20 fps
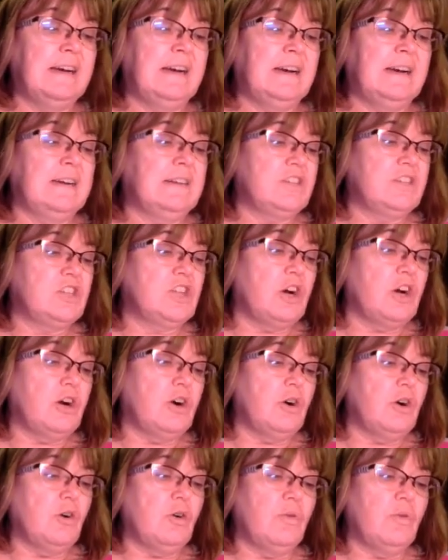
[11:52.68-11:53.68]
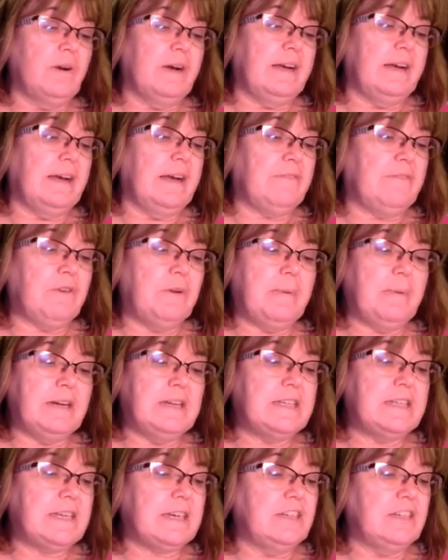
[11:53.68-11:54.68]
So everybody's
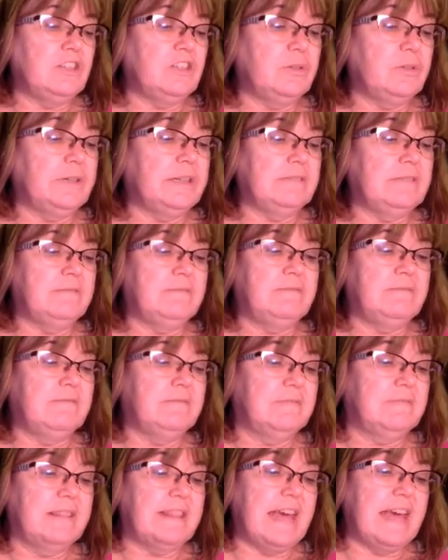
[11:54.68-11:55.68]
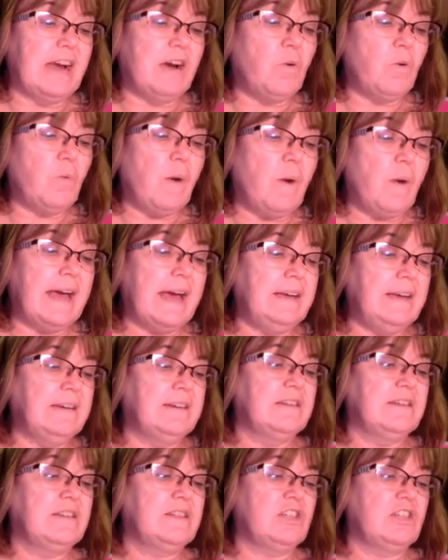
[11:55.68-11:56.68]
going to do it their way.
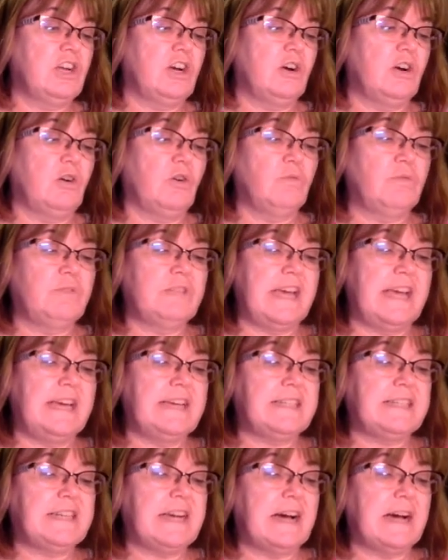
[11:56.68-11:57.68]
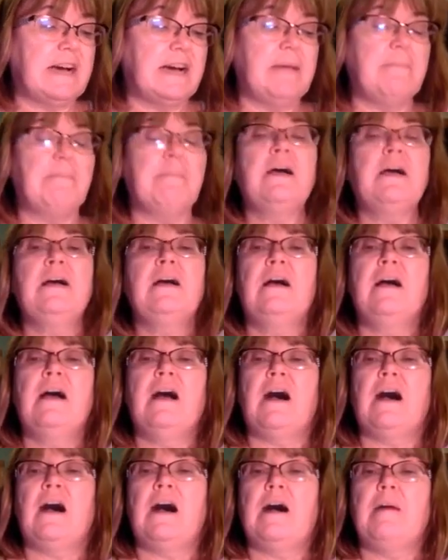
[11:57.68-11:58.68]
So take time,
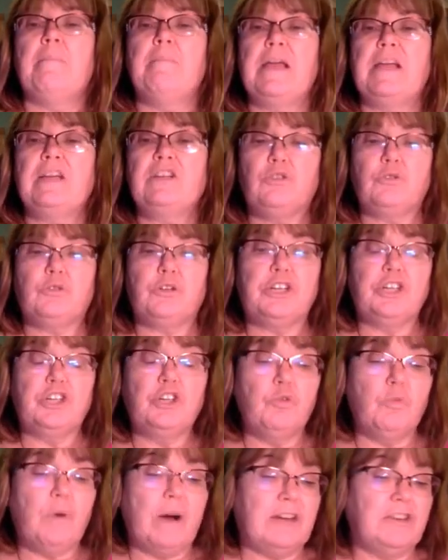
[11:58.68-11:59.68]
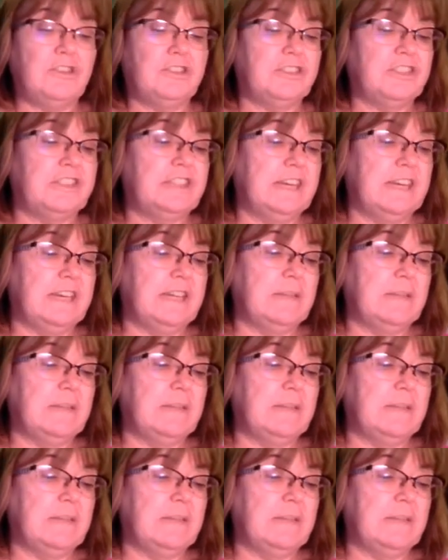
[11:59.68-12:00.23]
make sure you understand the